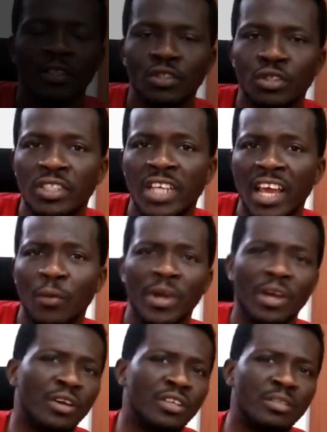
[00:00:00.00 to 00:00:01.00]
Today we
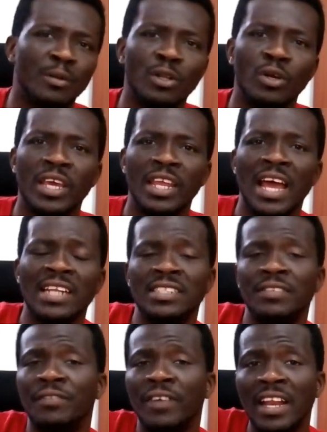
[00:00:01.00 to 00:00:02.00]
are going to be looking at
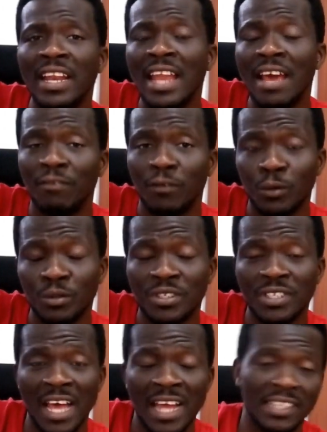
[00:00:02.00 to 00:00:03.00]
different
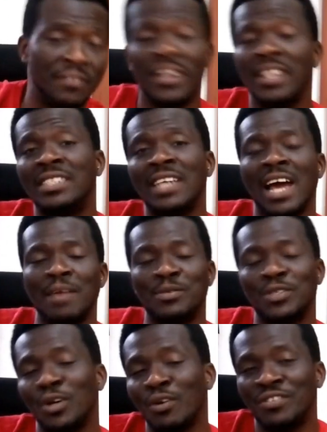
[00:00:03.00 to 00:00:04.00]
levels and different
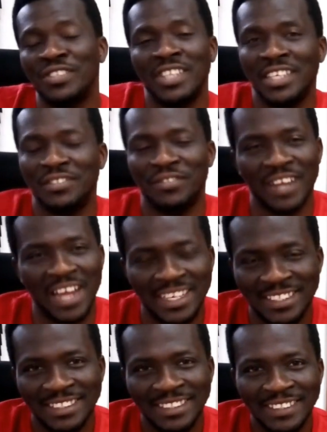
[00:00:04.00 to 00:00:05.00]
types of stage fright.
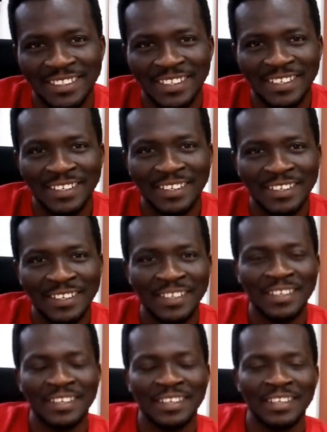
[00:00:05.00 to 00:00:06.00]

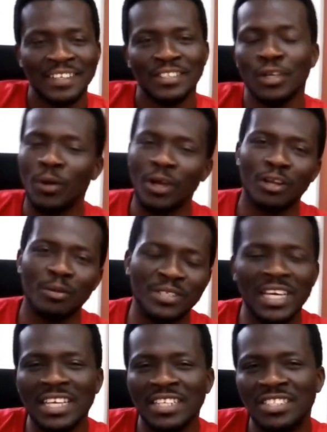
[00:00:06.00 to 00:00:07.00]
So we're going to be
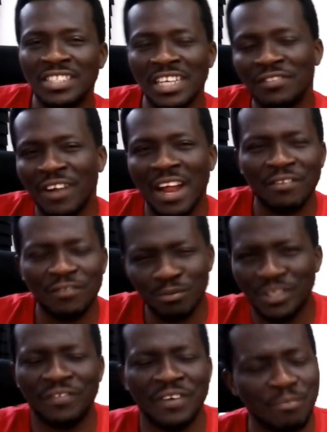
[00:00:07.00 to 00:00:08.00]
taking stage fright from different